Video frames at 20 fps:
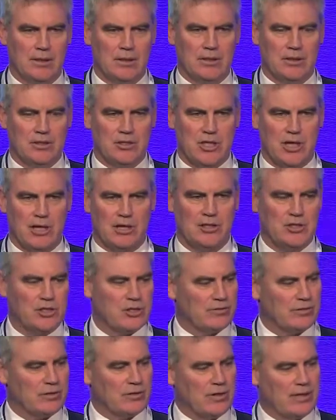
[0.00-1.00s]
The challenge
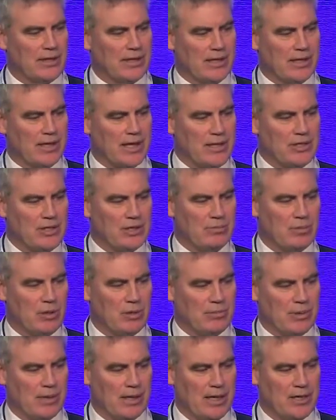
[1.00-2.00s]
of a growing and ageing
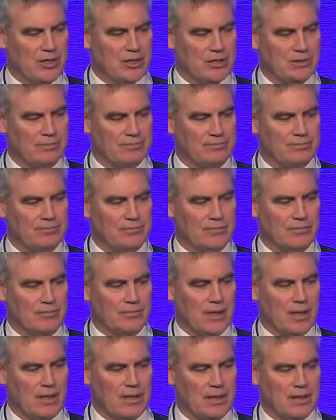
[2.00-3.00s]
population
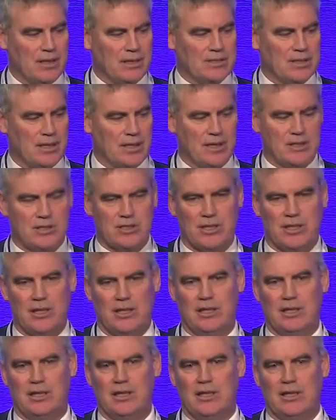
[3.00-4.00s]
is that
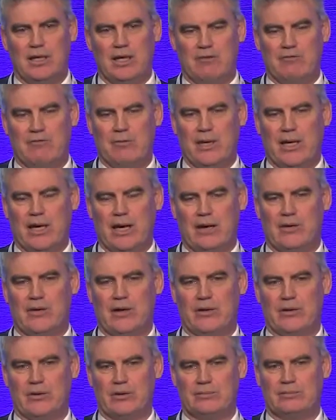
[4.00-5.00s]
actually if we carry
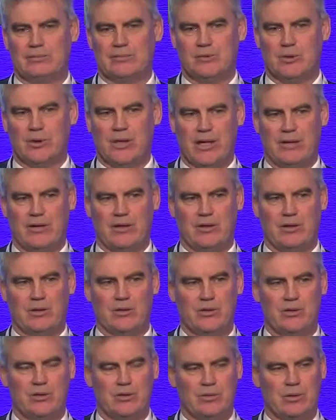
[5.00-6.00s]
on or carried
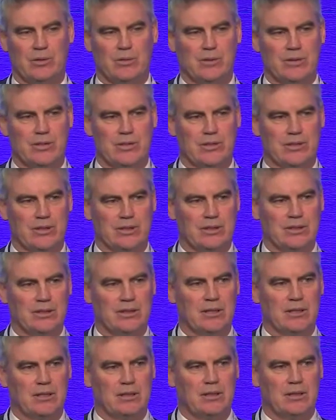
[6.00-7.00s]
on doing what we're doing,
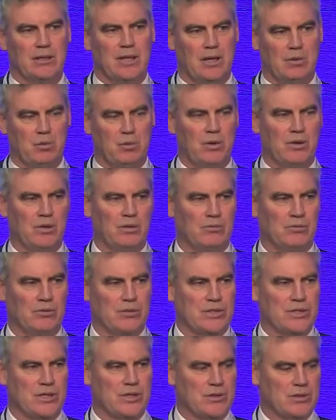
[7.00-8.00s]
it will
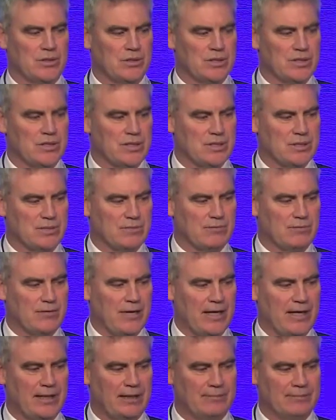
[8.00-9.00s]
result in system
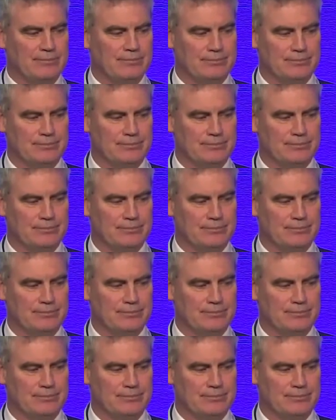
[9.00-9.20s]
failure.